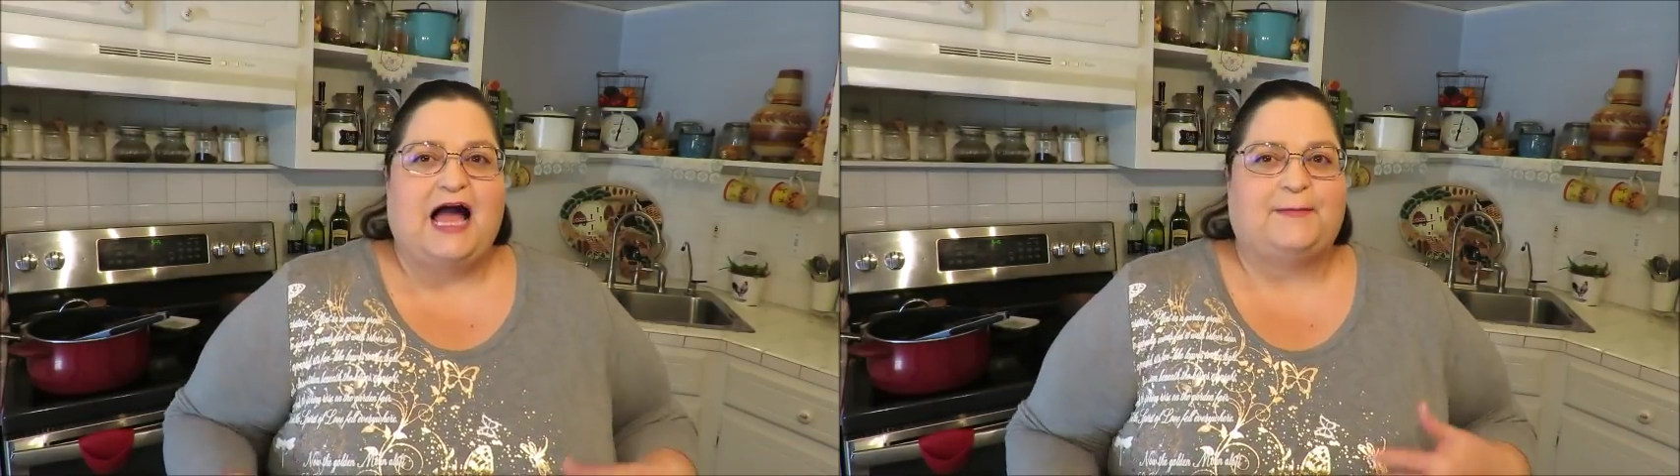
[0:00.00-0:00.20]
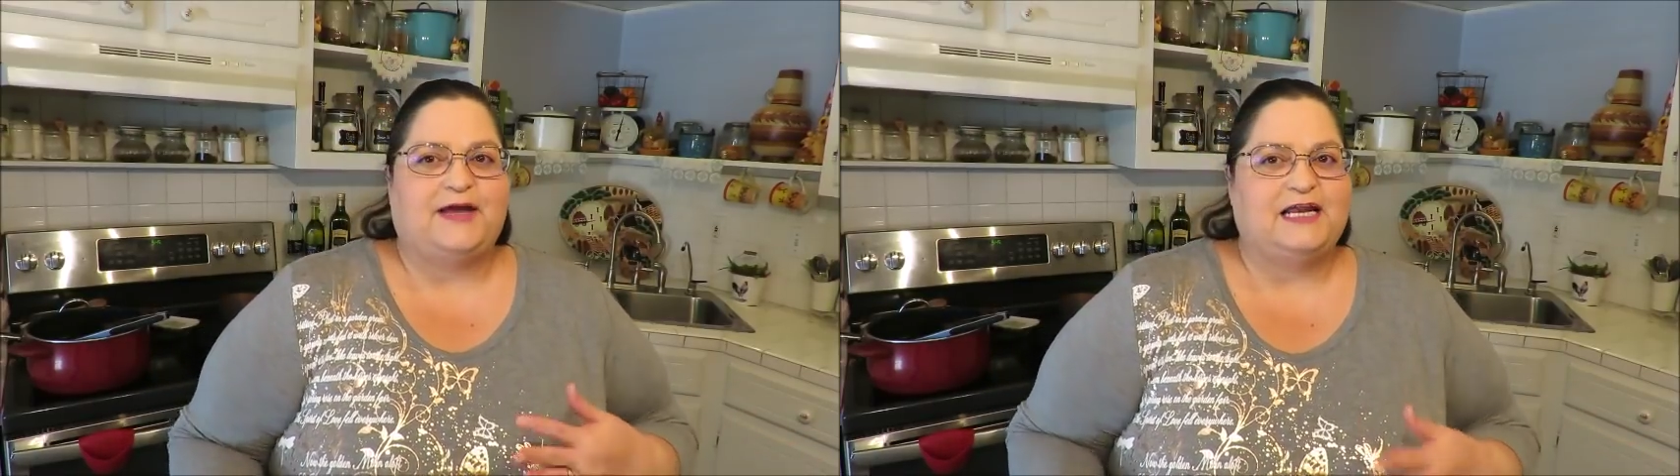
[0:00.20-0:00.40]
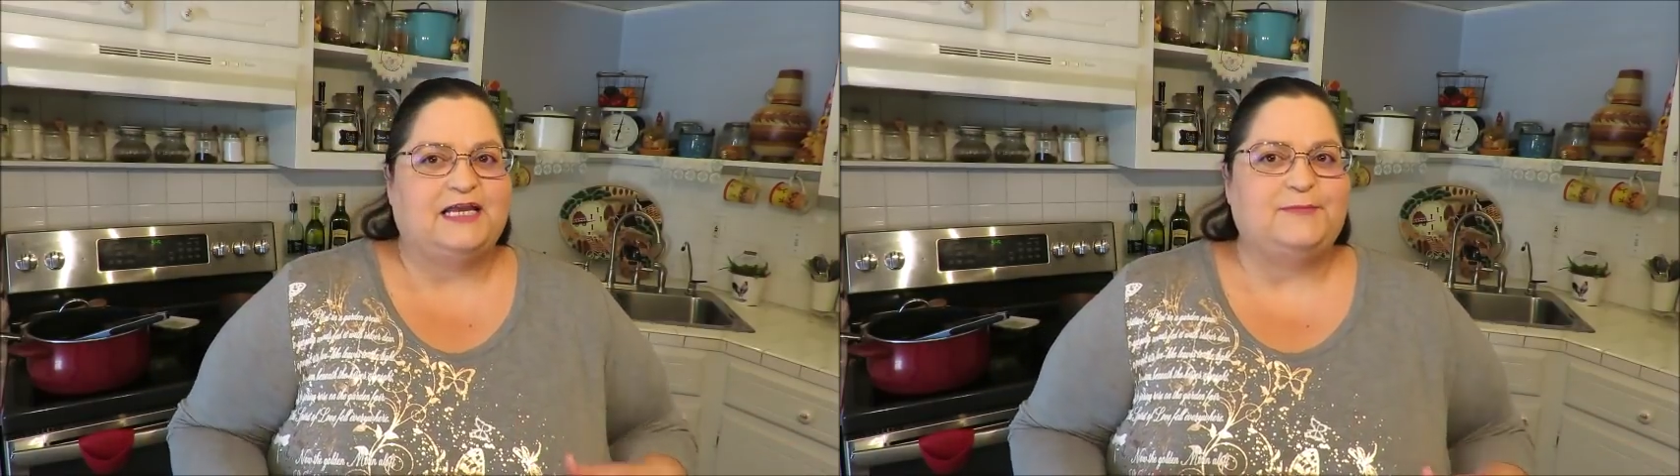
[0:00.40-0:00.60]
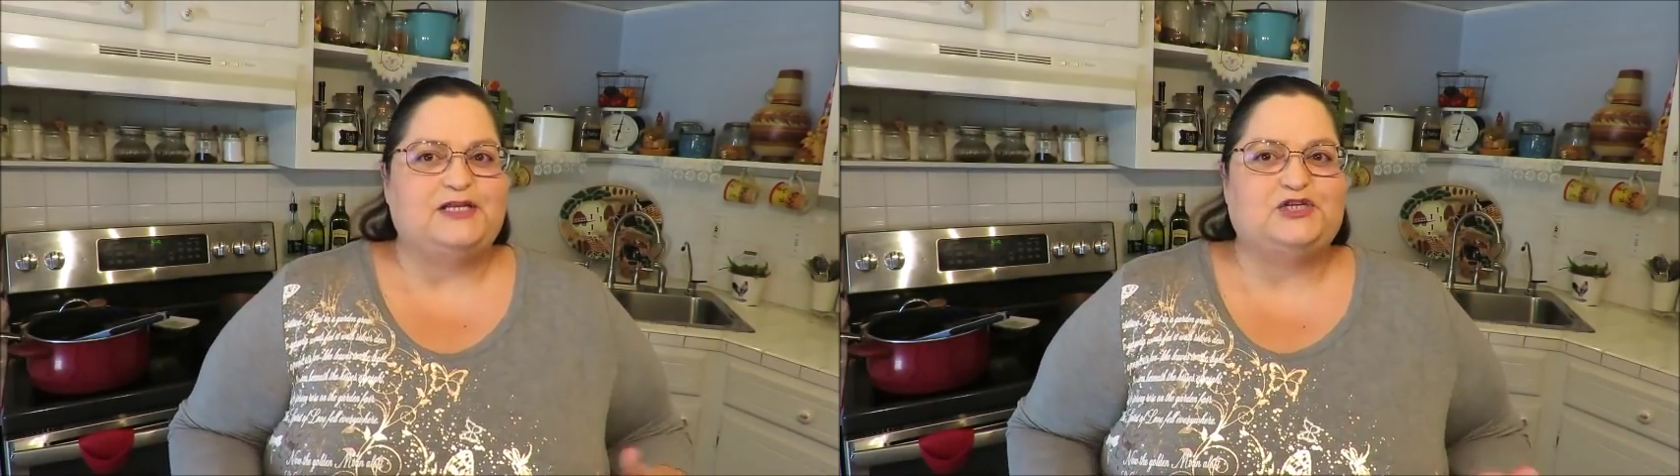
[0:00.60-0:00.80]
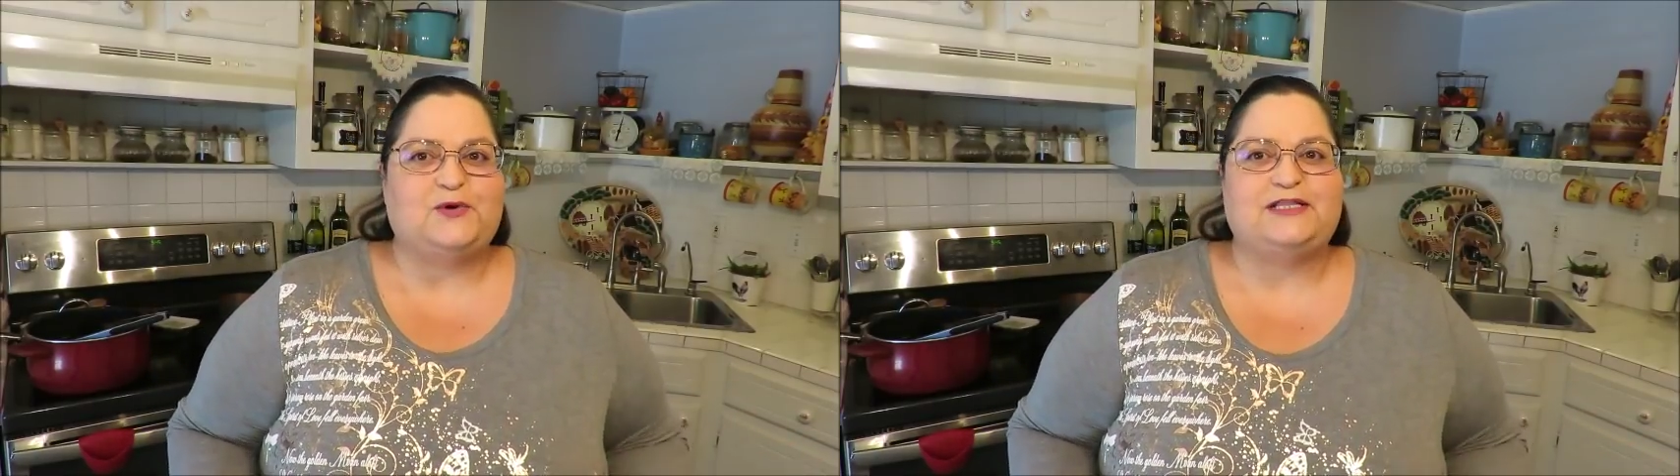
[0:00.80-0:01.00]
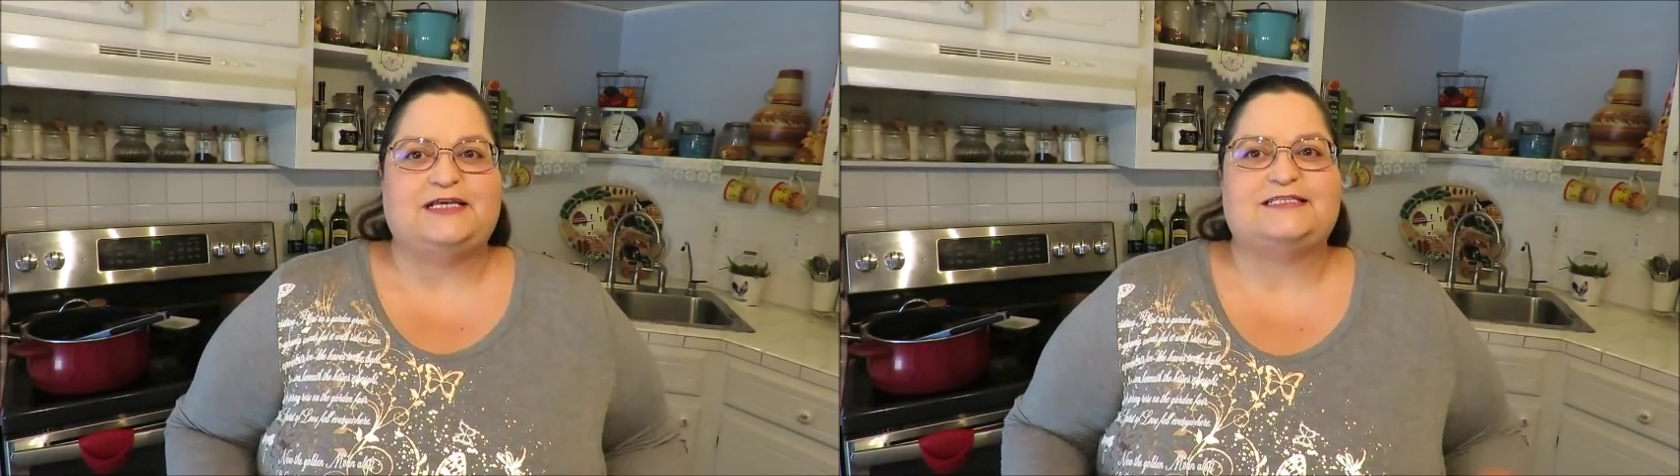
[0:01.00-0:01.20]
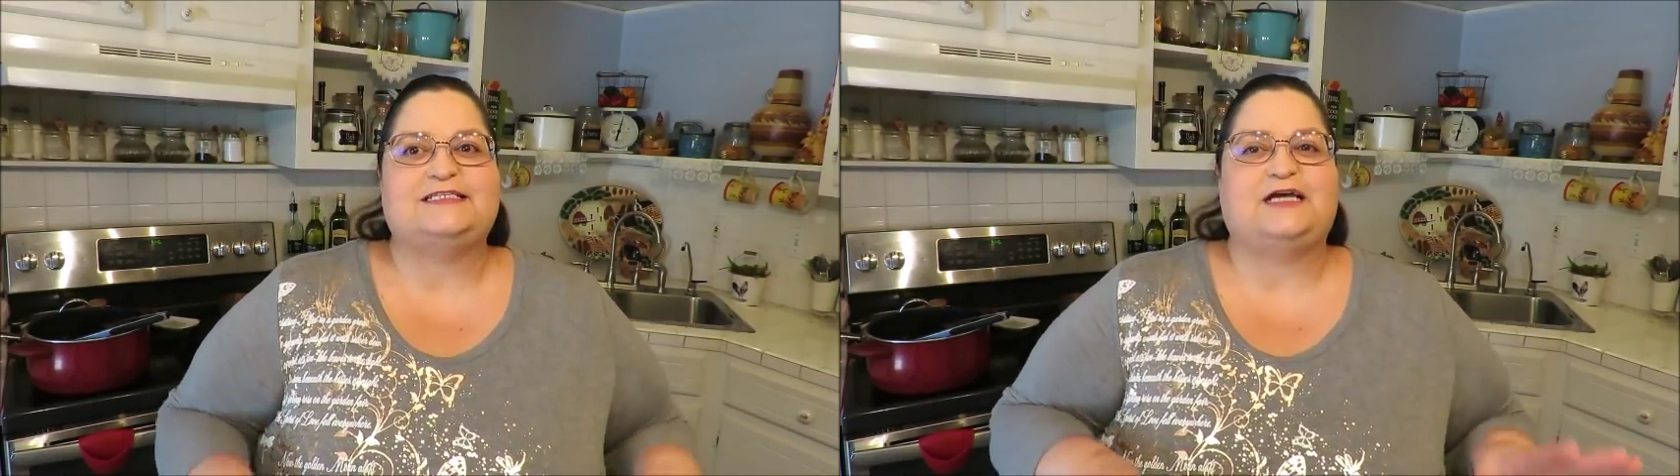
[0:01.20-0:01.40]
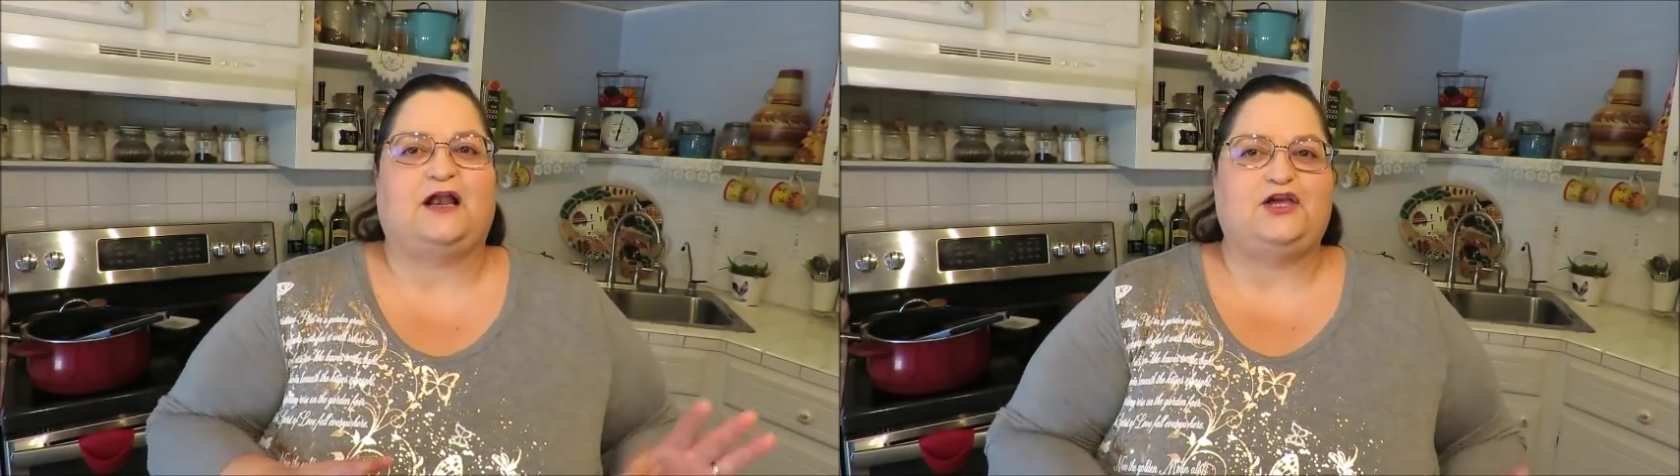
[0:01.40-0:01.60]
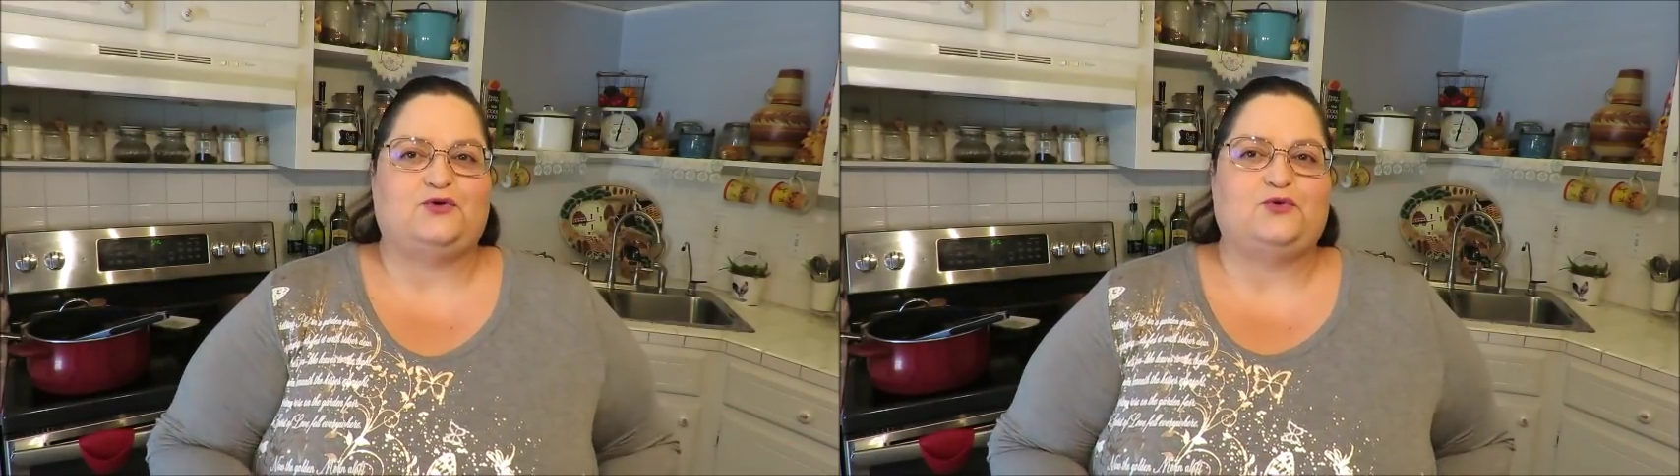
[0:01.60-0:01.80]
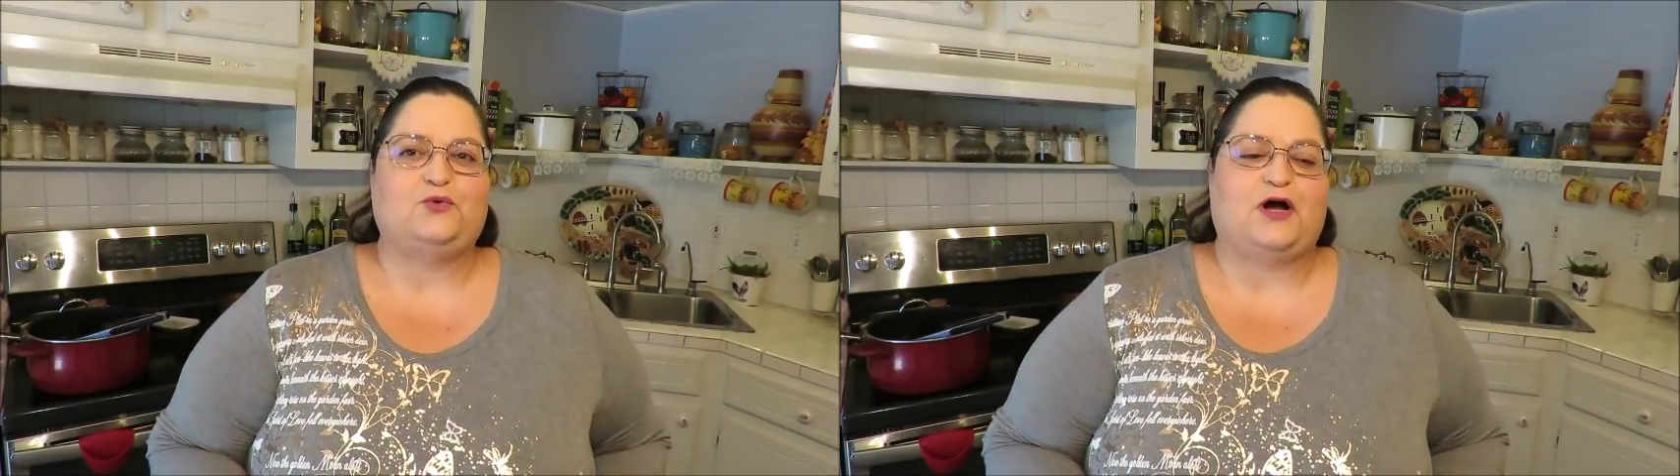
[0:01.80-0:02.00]
I'm kind of going to be doing this and telling
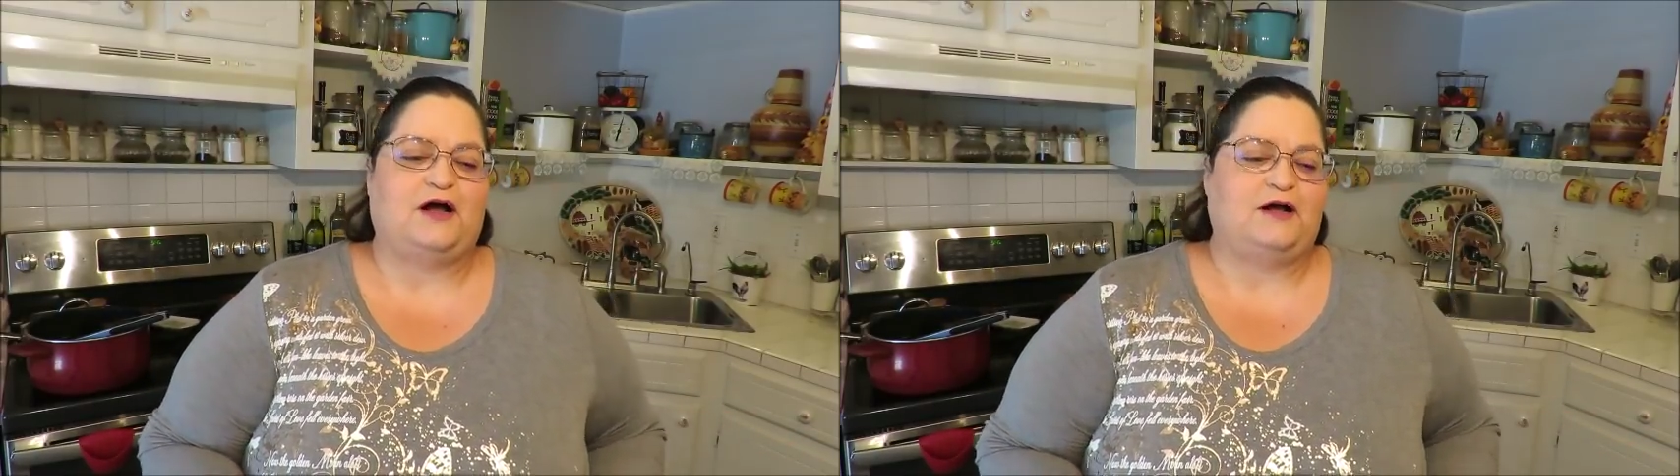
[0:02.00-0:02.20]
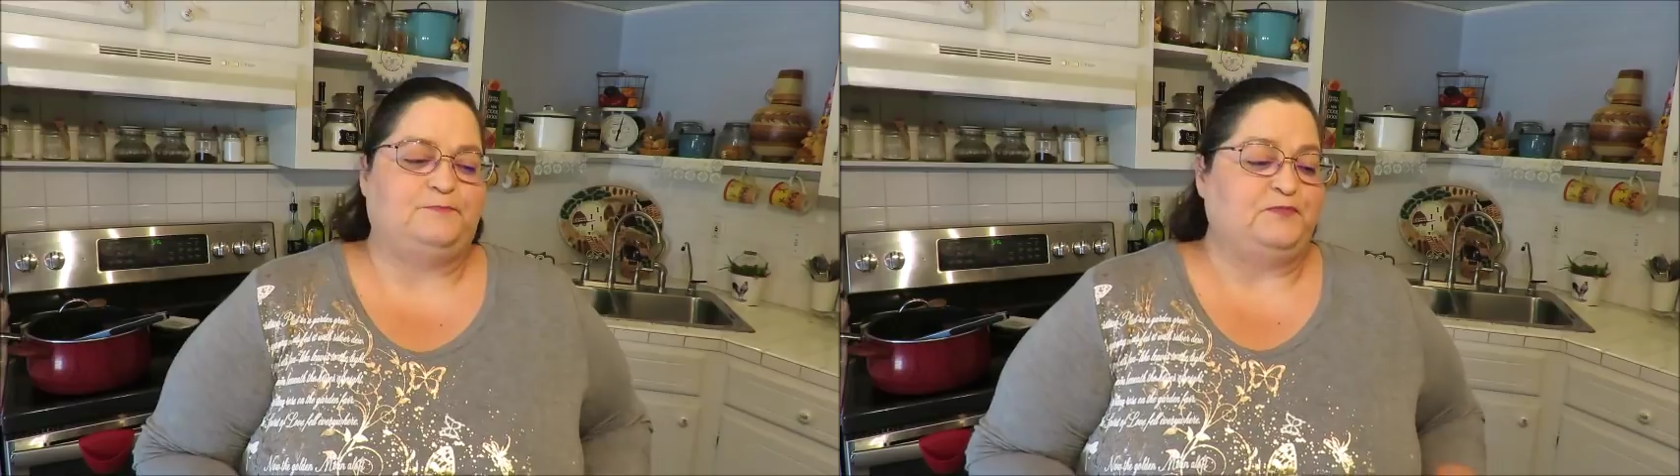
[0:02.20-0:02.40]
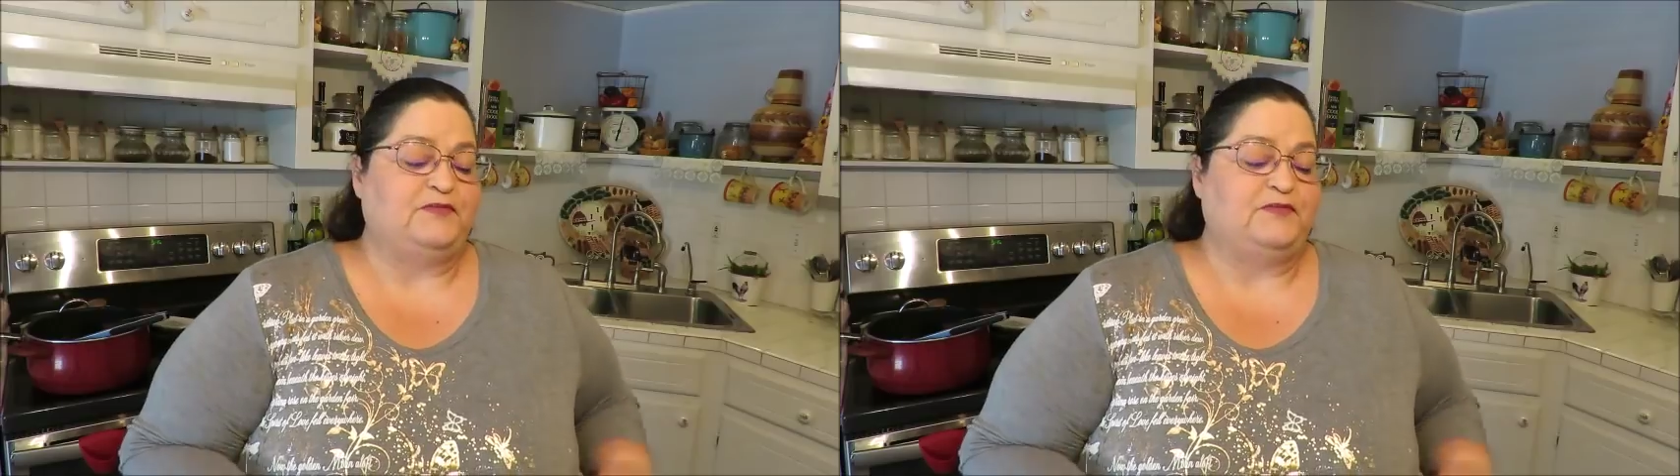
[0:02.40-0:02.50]
you uh,